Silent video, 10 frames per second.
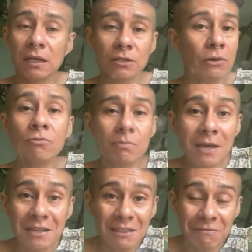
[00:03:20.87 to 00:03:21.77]
Don't
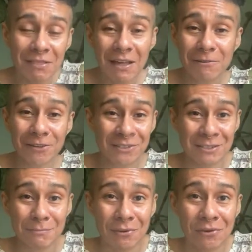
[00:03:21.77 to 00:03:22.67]
pick the flowers
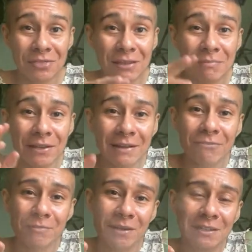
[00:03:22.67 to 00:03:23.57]
to burn them. Let
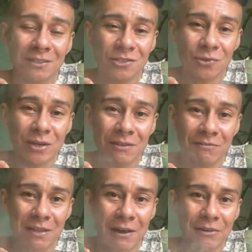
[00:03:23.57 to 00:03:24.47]
everybody enjoy the
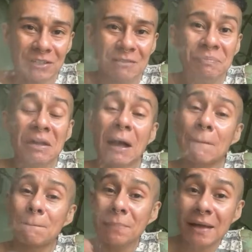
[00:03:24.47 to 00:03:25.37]
flowers.
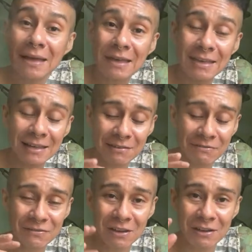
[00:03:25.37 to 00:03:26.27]
But
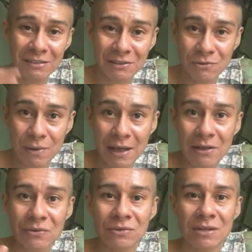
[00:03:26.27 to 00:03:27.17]
if on the
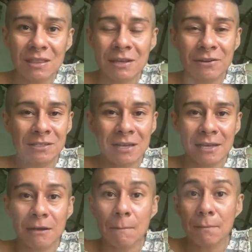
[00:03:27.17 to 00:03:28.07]
ground there's
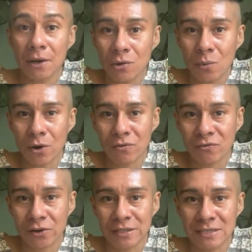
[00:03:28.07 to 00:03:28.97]
like mugwort,
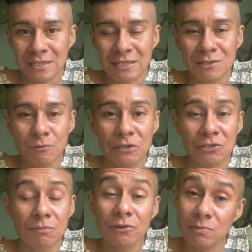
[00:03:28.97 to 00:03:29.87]
for instance,
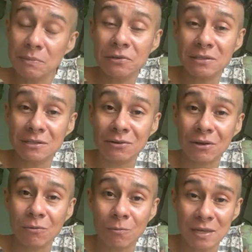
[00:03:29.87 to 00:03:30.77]
which most people consider
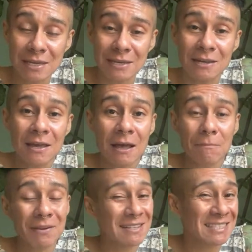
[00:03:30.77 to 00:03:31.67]
a weed,
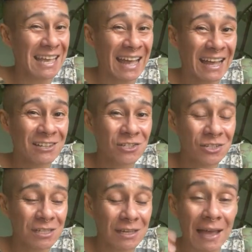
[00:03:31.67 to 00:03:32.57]
but it's
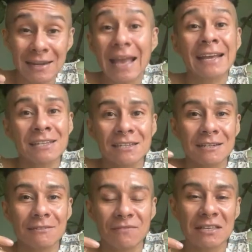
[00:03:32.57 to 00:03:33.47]
actually and an
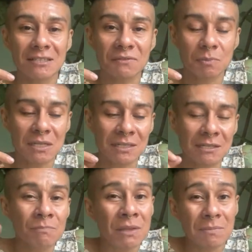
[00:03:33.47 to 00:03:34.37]
invasive species,
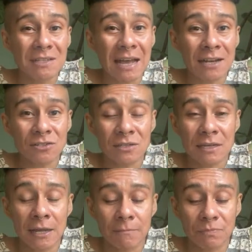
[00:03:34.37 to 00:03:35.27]
but it's actually
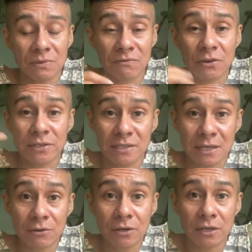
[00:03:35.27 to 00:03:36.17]
very
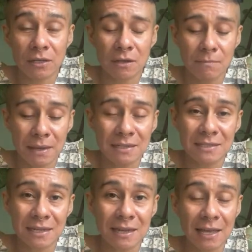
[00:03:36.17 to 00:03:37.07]
sacred
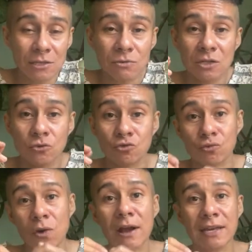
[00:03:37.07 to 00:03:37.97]
medicine, and you can
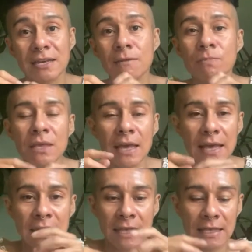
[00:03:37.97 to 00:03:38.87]
dry it
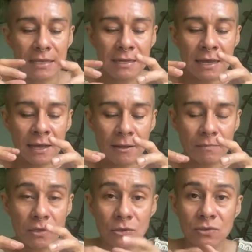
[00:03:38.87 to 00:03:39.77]
and
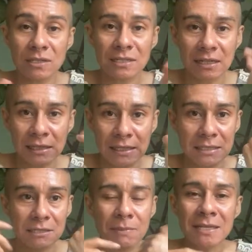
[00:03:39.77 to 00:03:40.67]
use it to
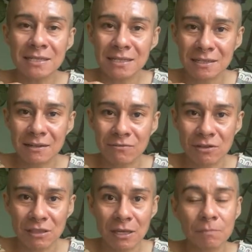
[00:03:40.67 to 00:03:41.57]
cleanse spaces and
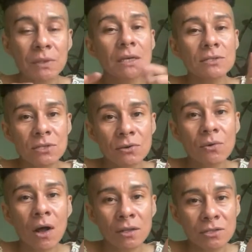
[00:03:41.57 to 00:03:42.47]
everything. So
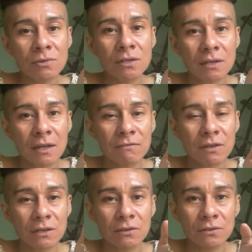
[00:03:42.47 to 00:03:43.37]
I'll do a
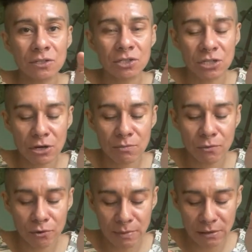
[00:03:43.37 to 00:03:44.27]
video to share
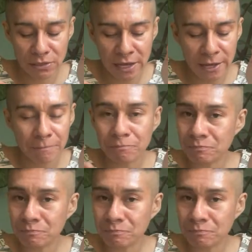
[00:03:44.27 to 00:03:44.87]
more about that.